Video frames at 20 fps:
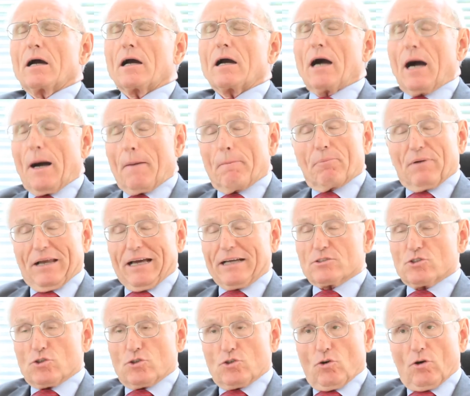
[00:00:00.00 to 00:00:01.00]

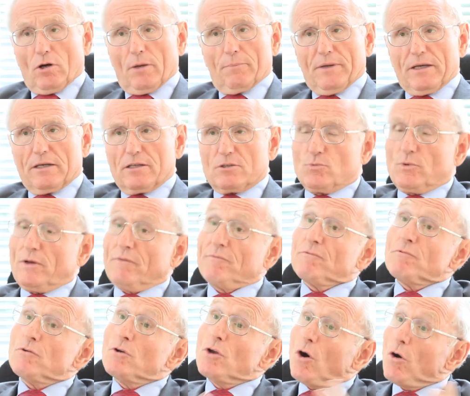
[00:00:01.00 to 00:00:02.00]
complex story because we've
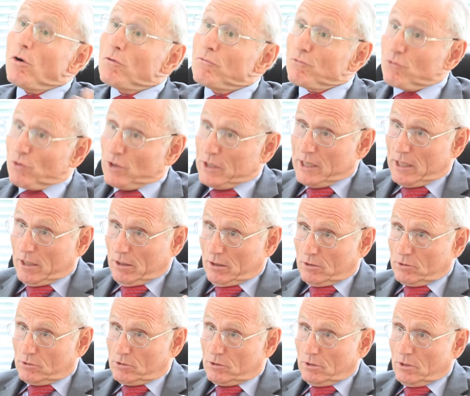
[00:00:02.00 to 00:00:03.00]
known for
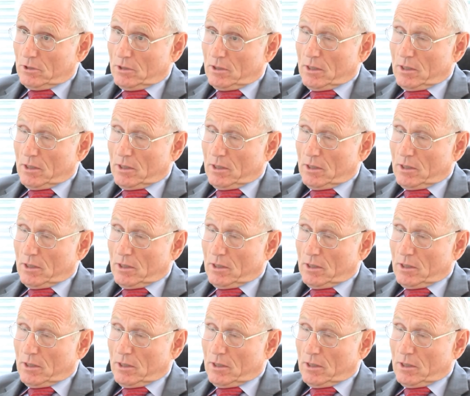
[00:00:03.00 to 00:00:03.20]
years